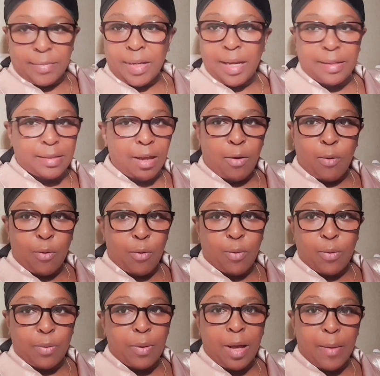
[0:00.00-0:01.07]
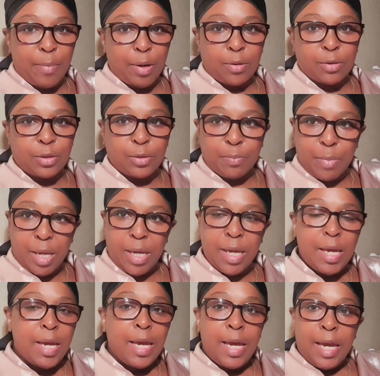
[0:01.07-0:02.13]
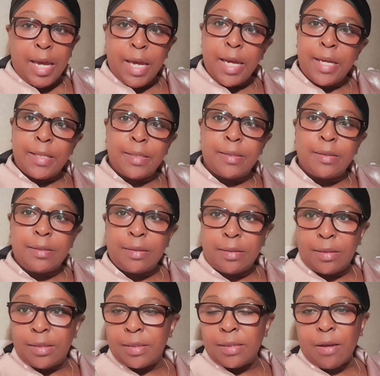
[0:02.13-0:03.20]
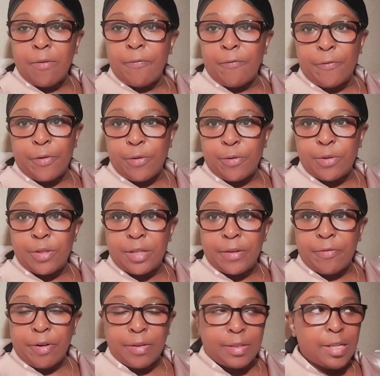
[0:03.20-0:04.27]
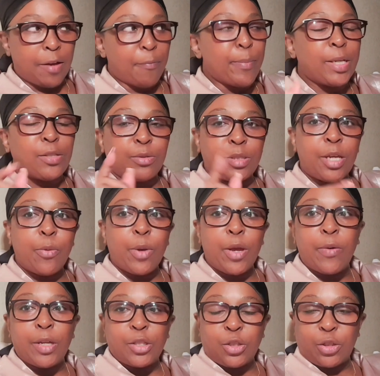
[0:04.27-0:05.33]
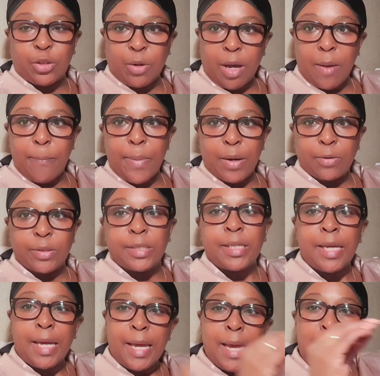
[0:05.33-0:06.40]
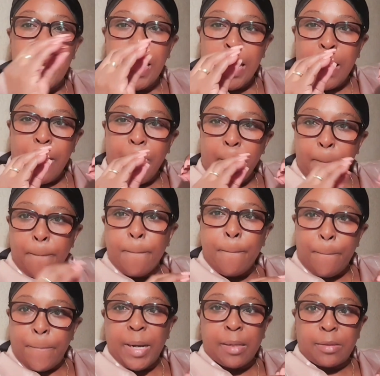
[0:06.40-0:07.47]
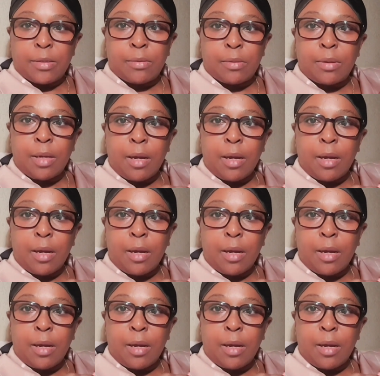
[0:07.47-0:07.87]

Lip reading: as a whole about me in some few different stuff. But today we're going to talk about person,